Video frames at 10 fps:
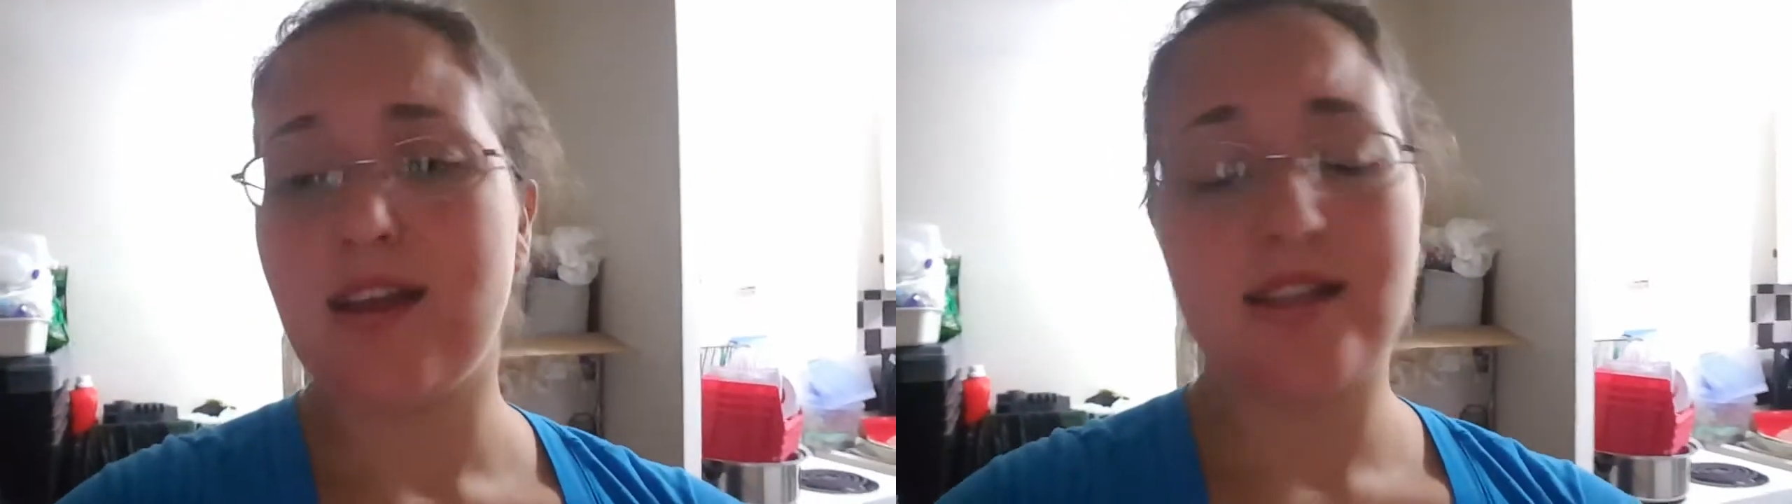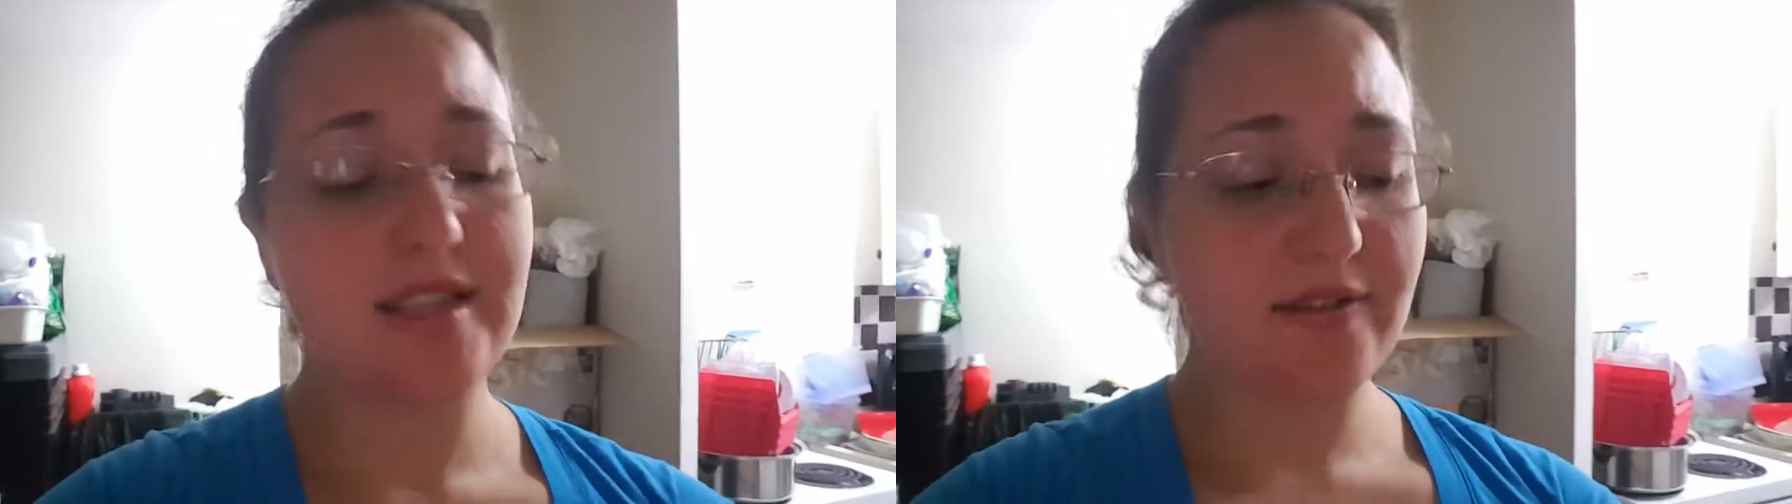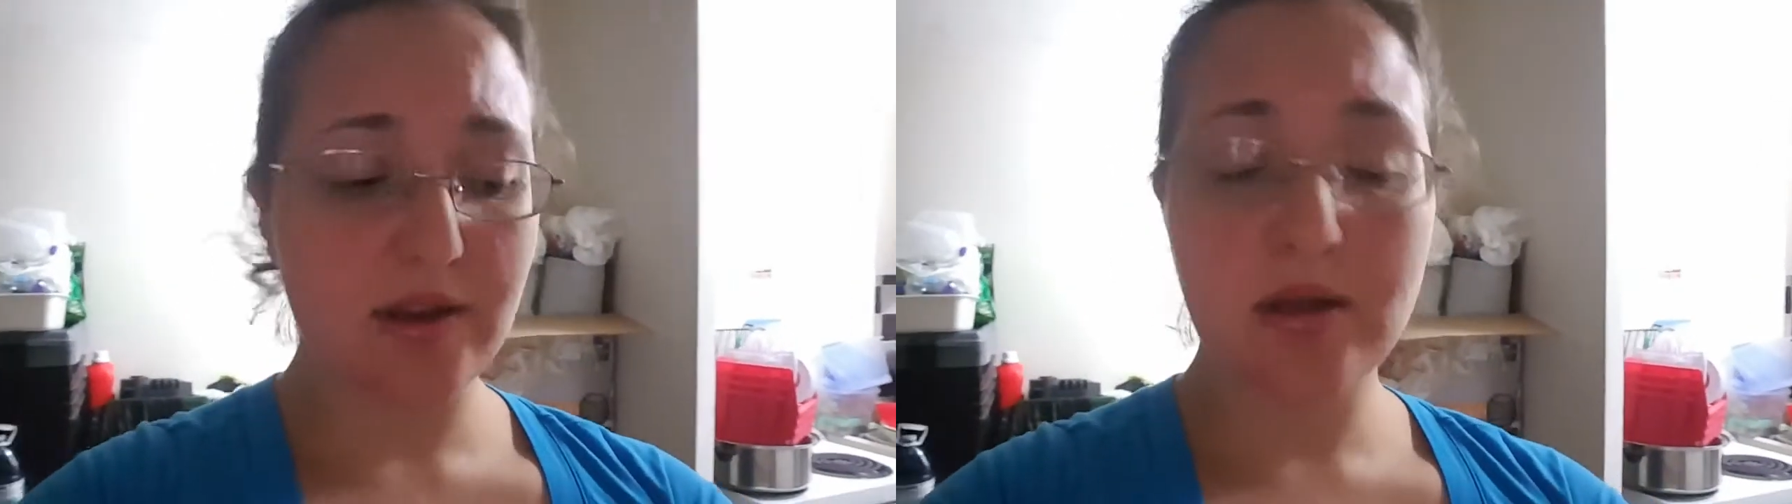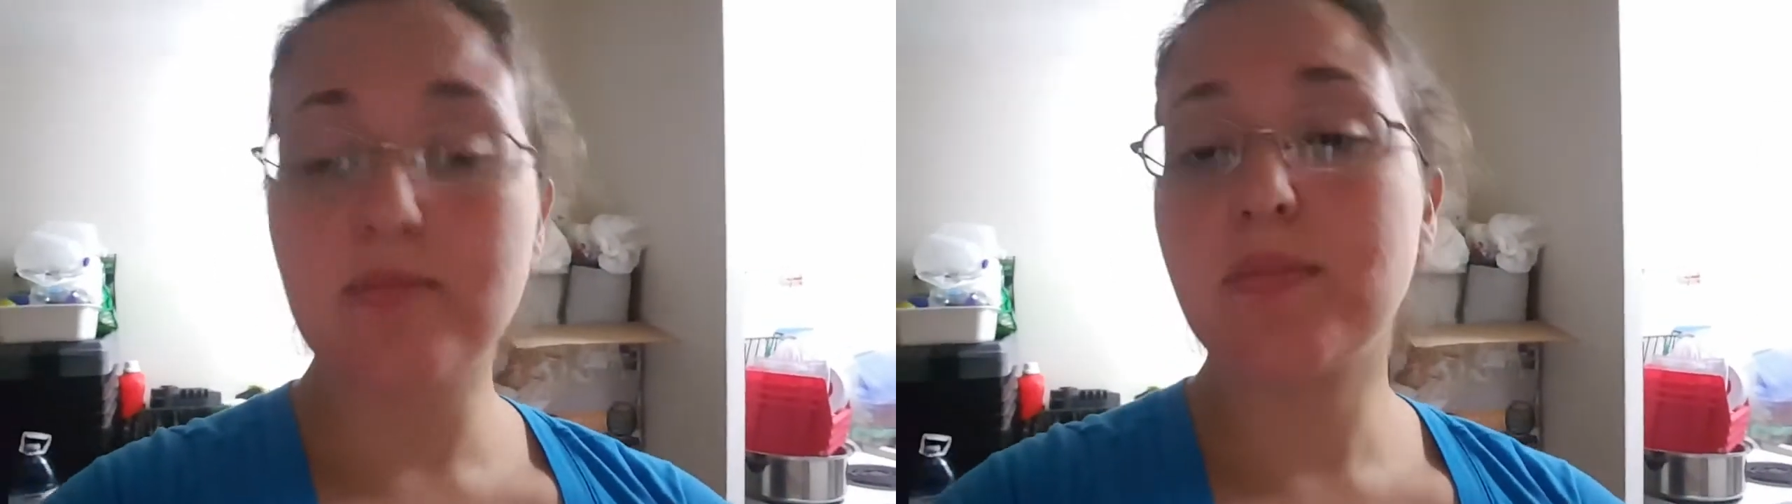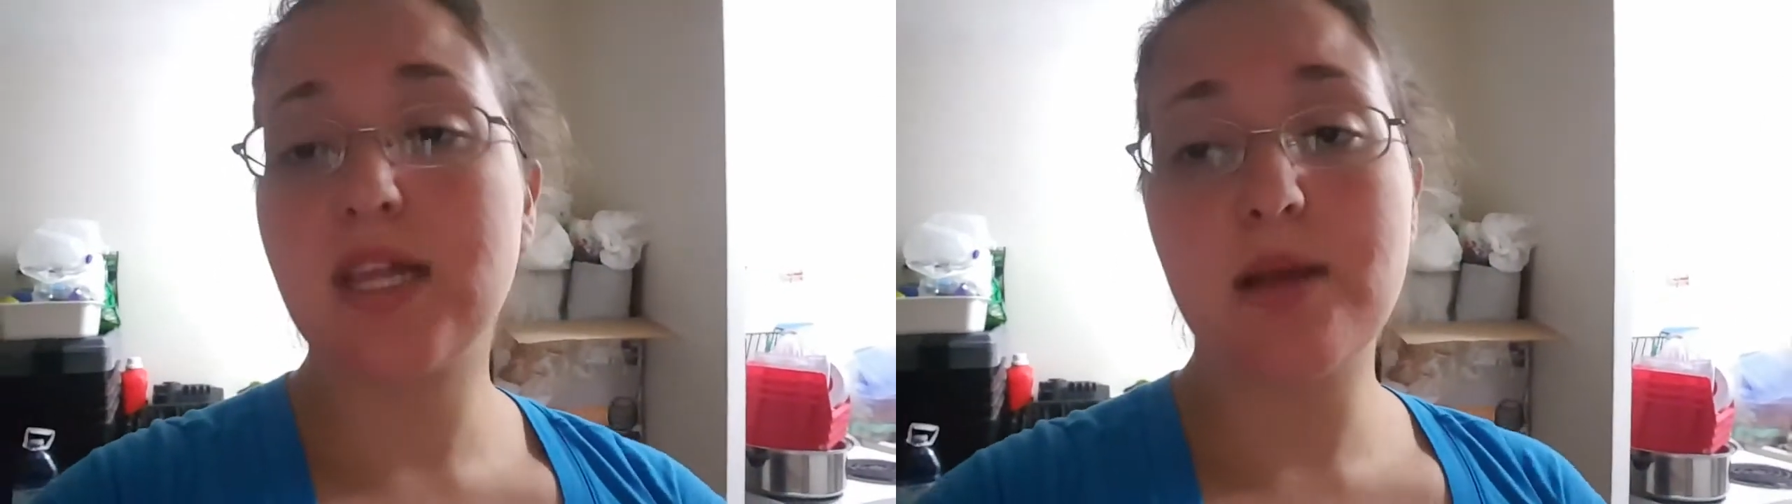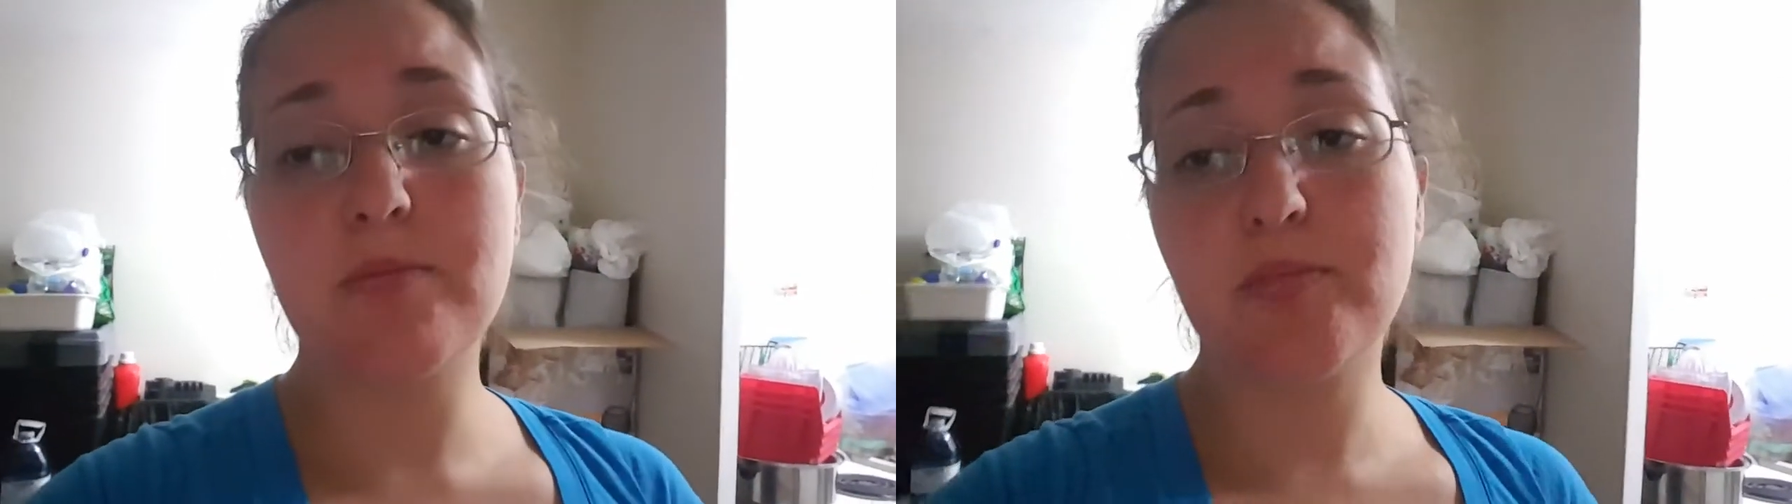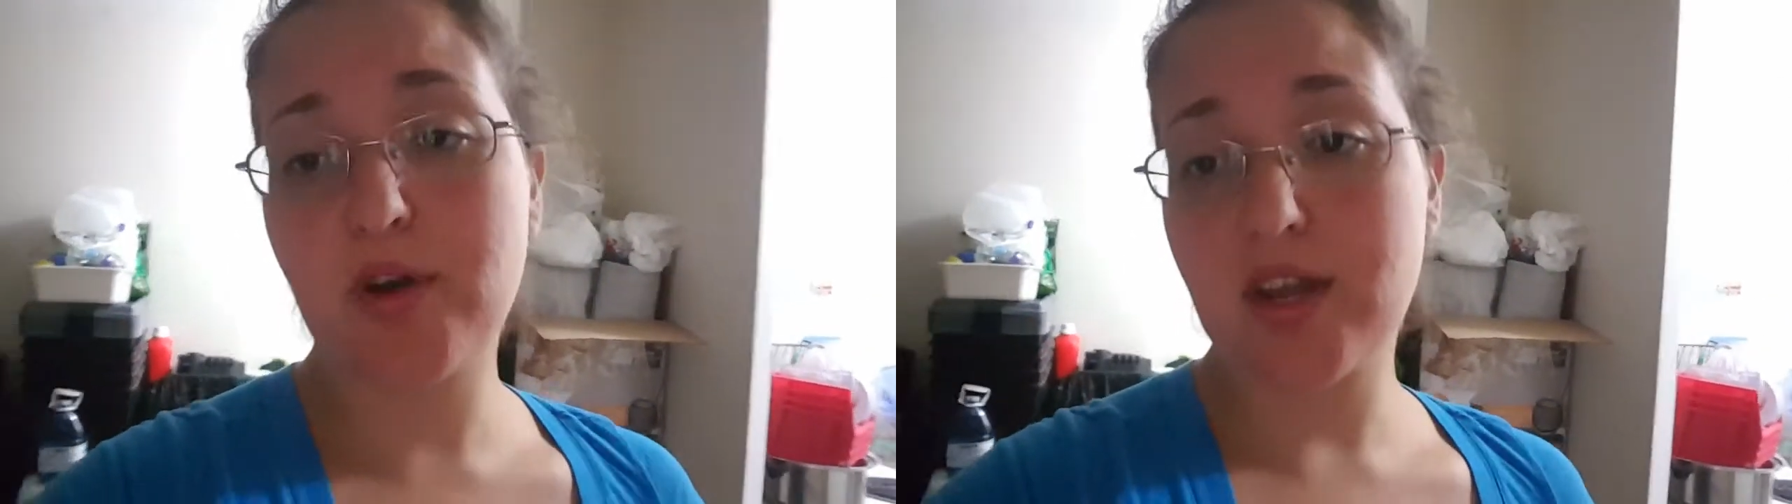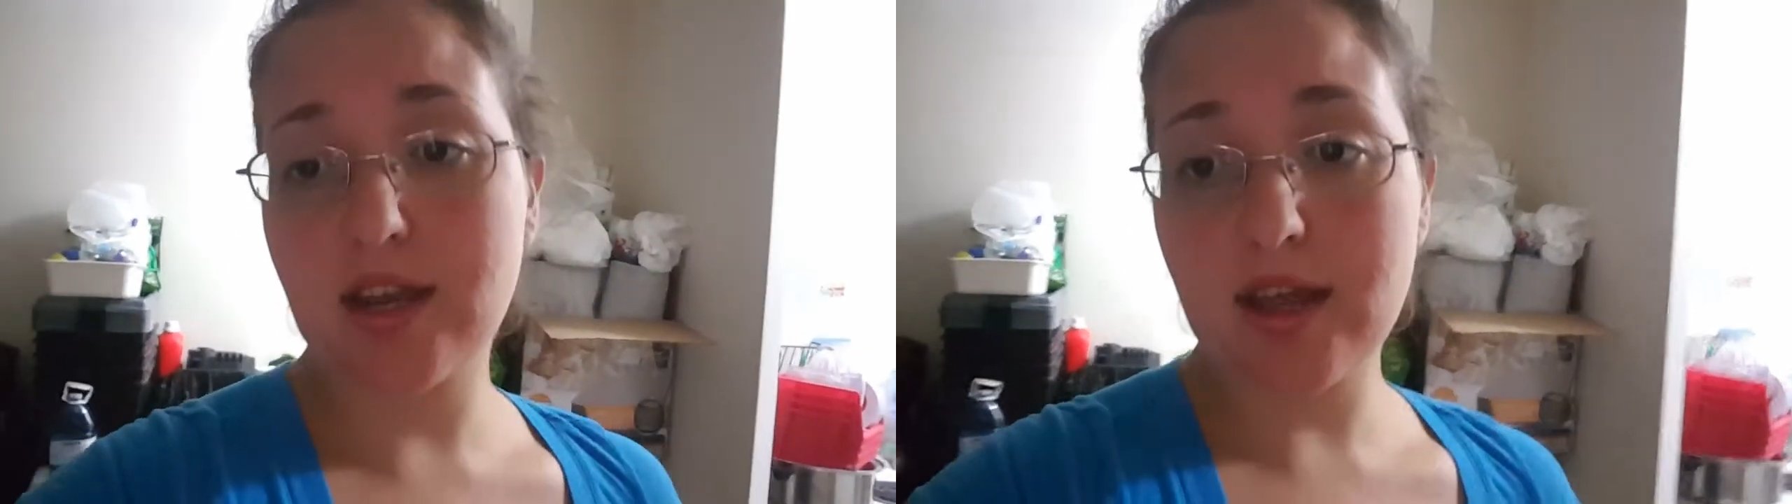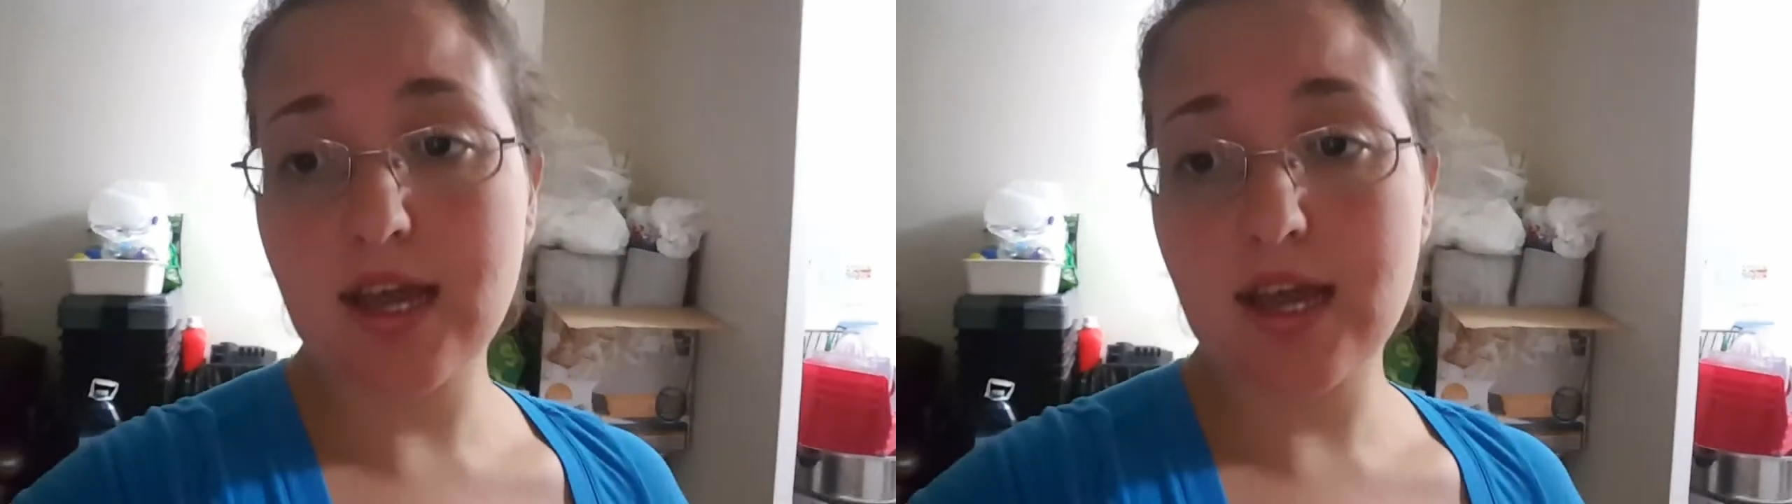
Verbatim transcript: Definitely put